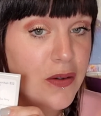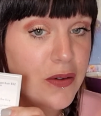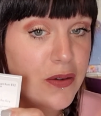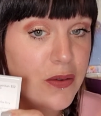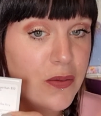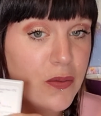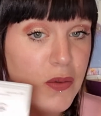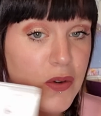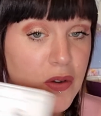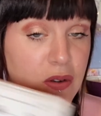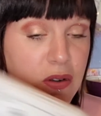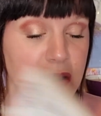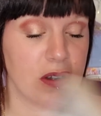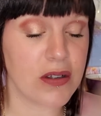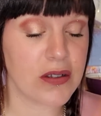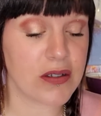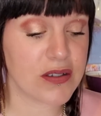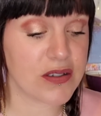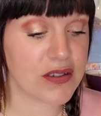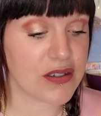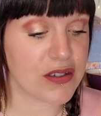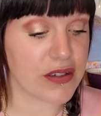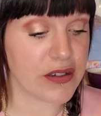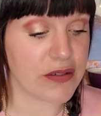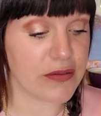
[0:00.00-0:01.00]
on what looks
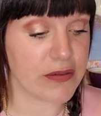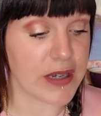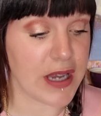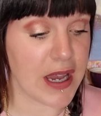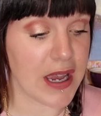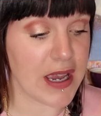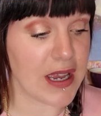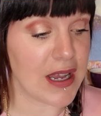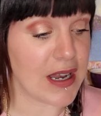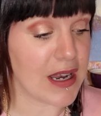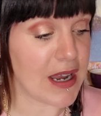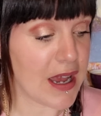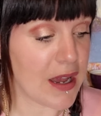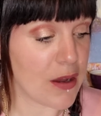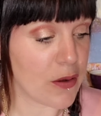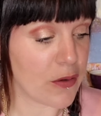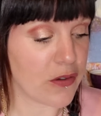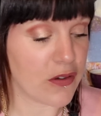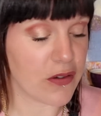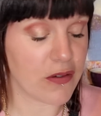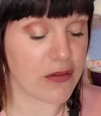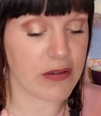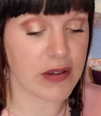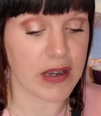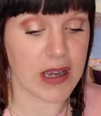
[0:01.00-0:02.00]
to create and how
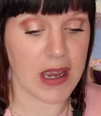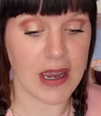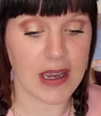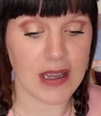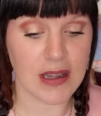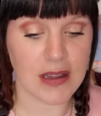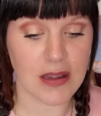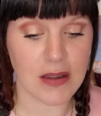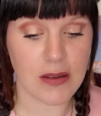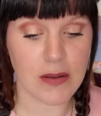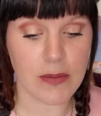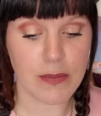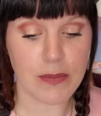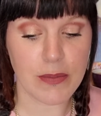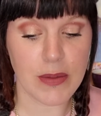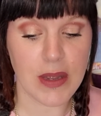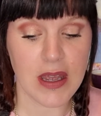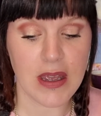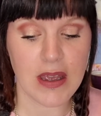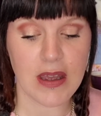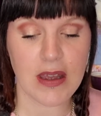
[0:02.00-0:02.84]
to create them.